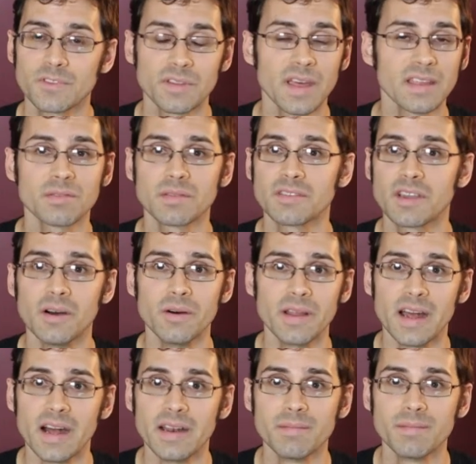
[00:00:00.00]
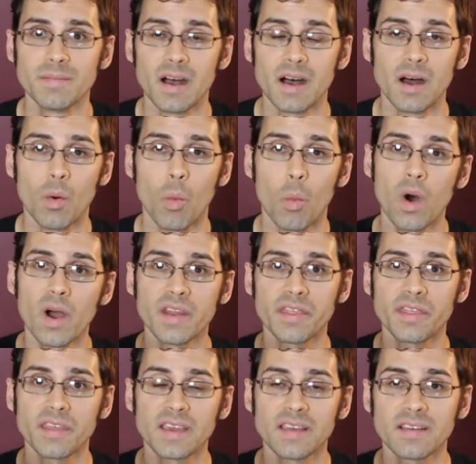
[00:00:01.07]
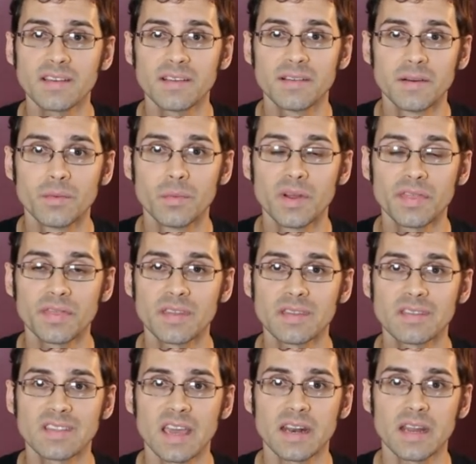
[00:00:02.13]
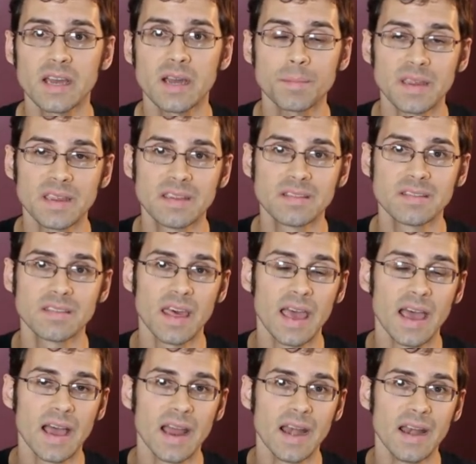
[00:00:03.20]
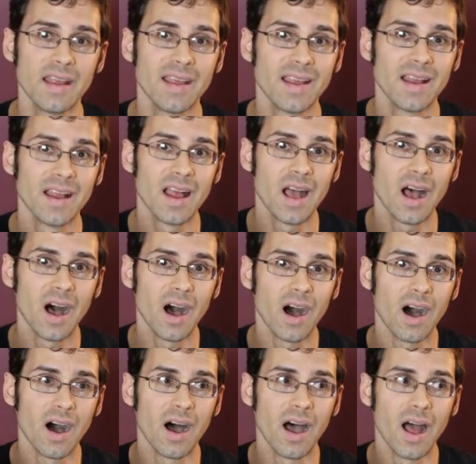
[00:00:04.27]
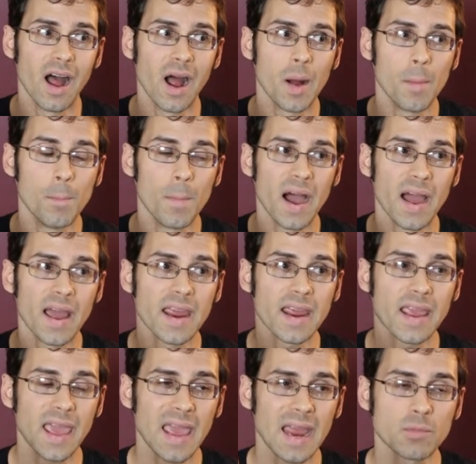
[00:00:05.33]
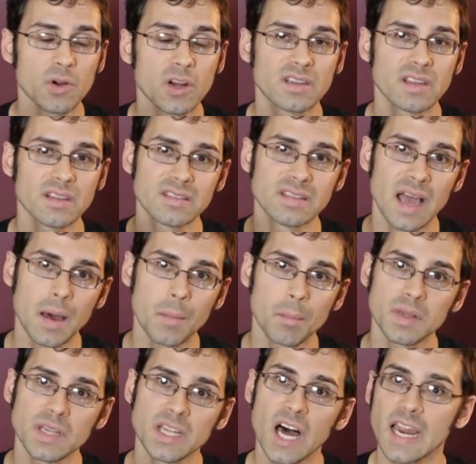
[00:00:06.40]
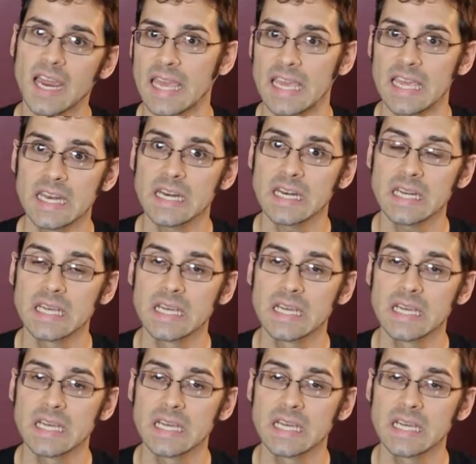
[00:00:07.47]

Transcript: that's what's going on. One thing with this setup is that my camera does not plug in.